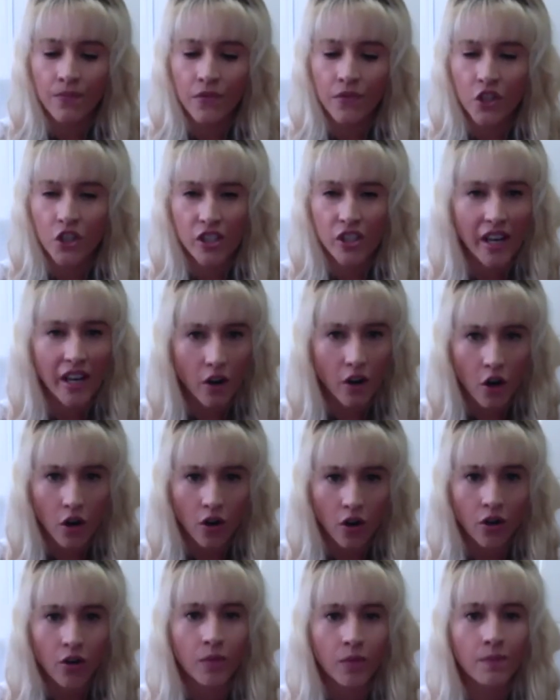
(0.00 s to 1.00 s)
she's at
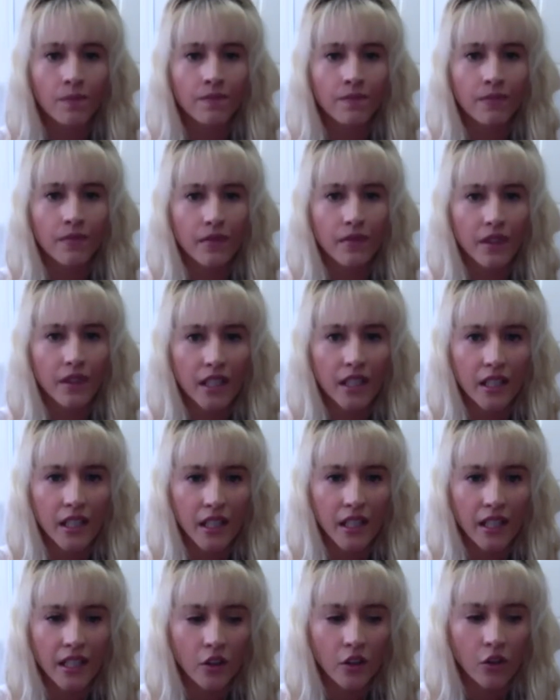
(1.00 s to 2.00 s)
home
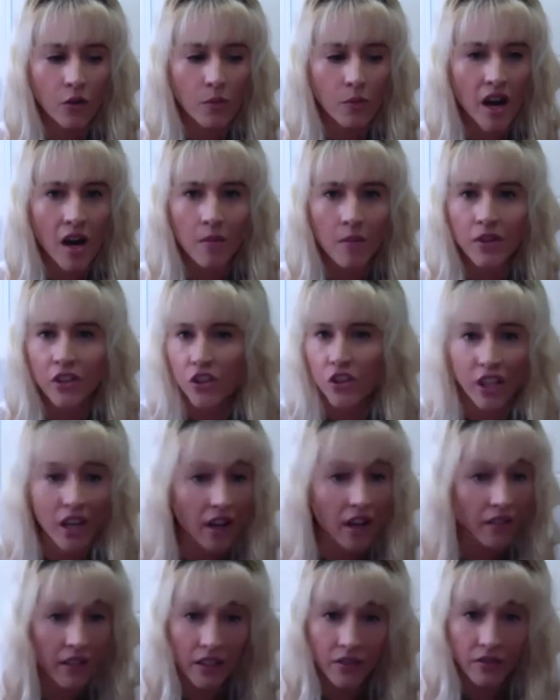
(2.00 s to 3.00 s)
in her apartment. She
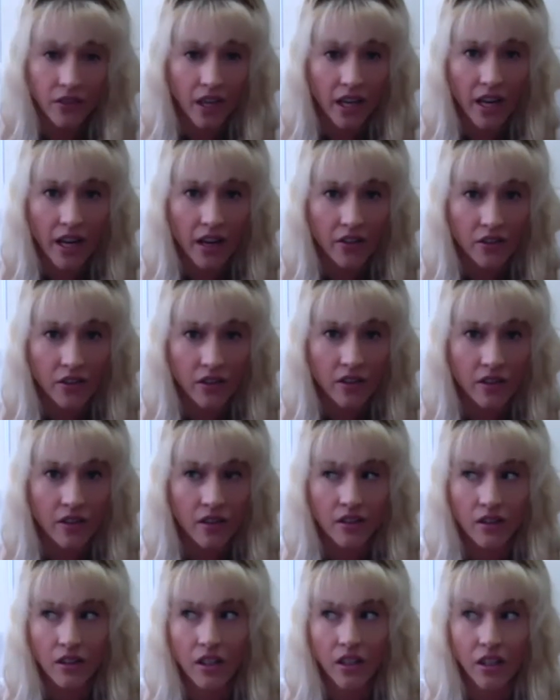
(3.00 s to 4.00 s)
can't leave the house,
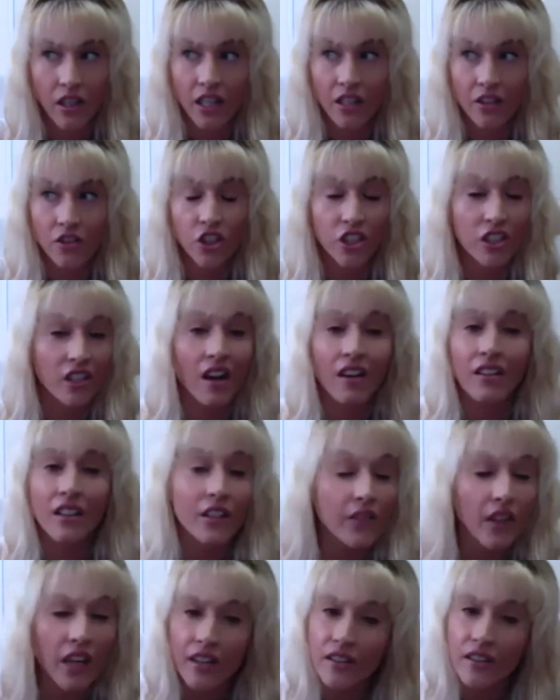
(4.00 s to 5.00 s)
and she can't
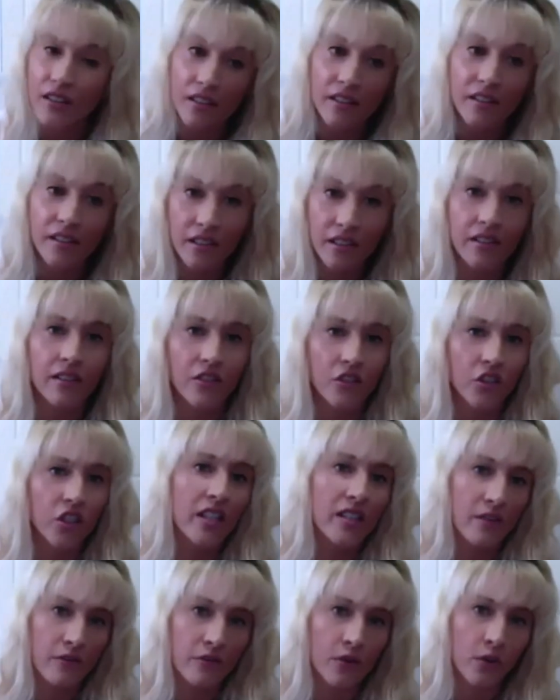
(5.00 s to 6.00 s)
leave the house unassisted. She
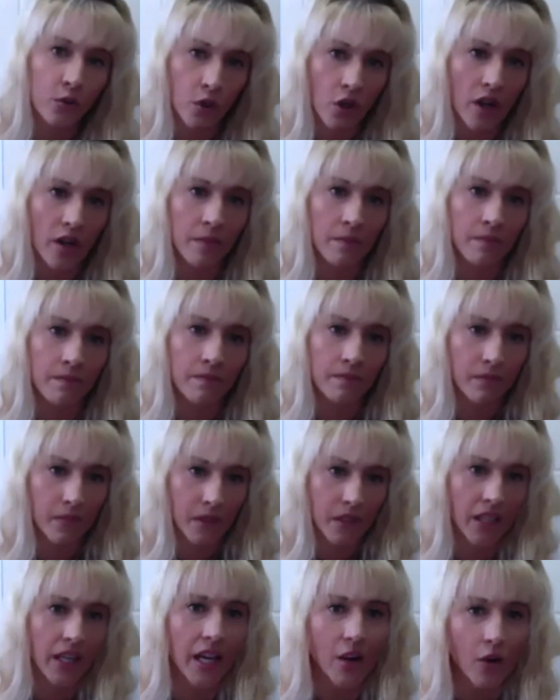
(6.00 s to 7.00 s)
has a full-time
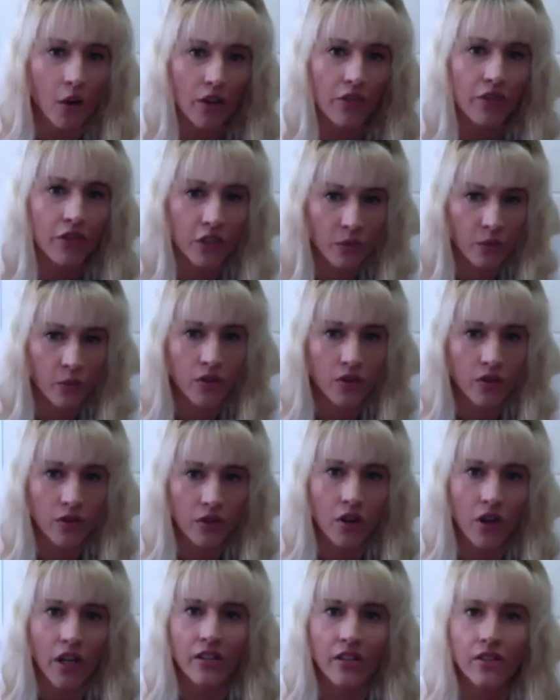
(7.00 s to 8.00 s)
carer if she wants to
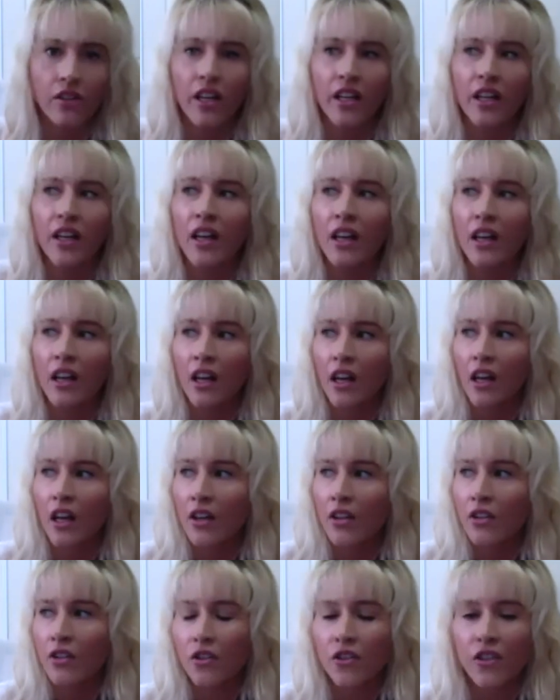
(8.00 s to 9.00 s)
go outside.
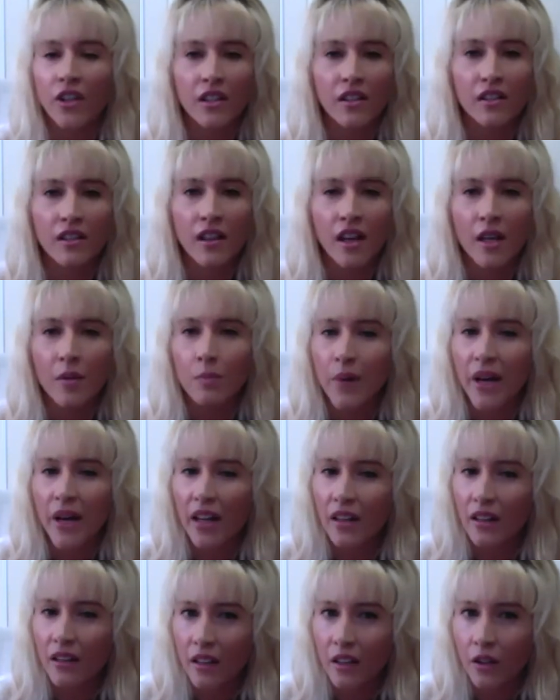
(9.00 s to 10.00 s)
So things like
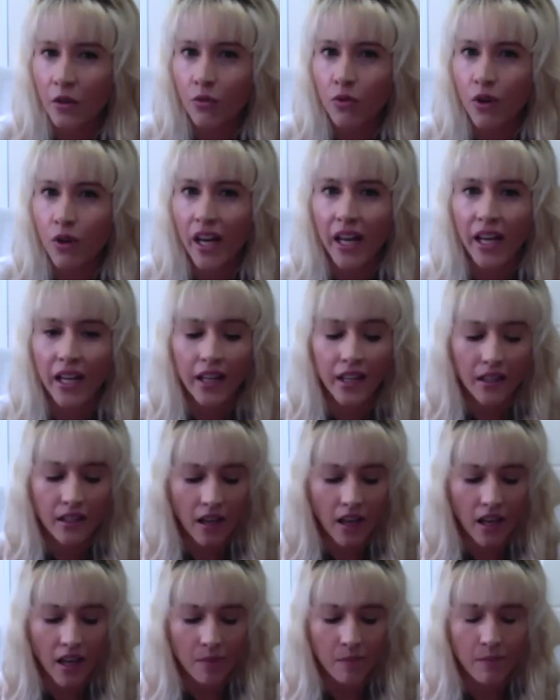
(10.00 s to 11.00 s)
battle in a
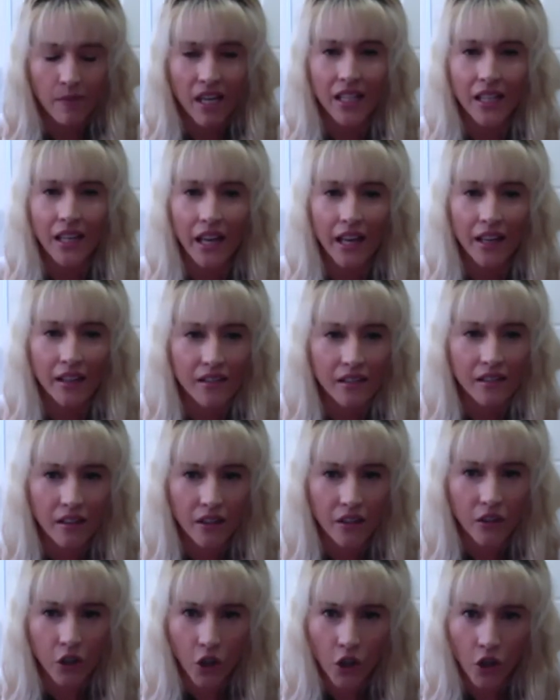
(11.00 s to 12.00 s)
raid and make
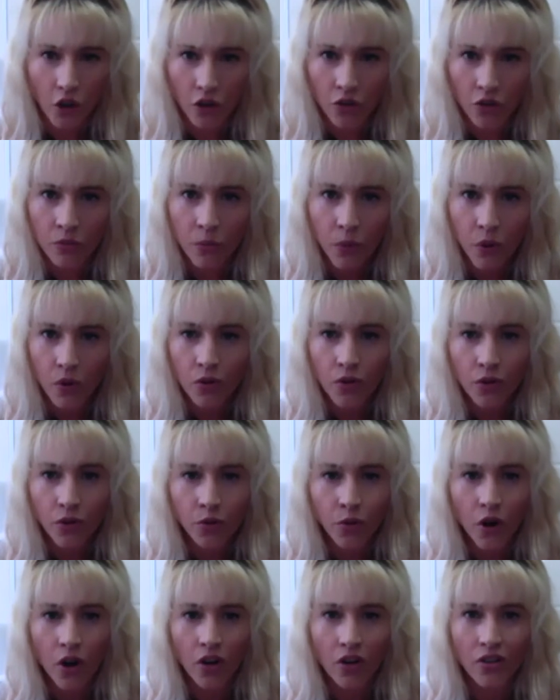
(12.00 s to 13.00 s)
excellent curveball
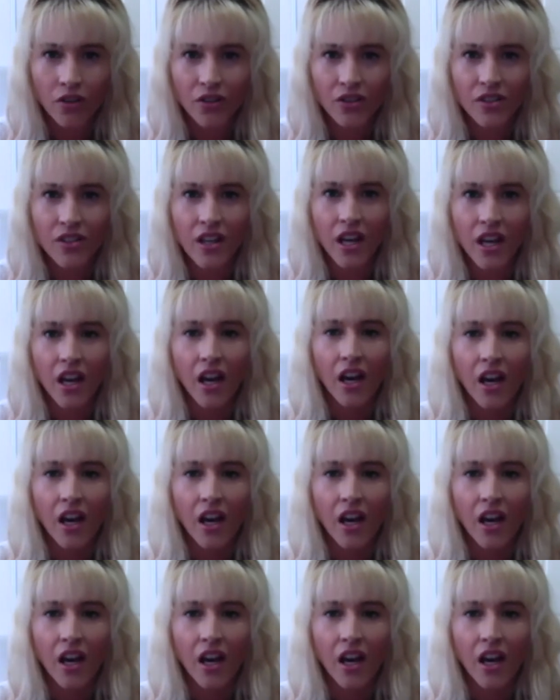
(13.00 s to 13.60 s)
throws,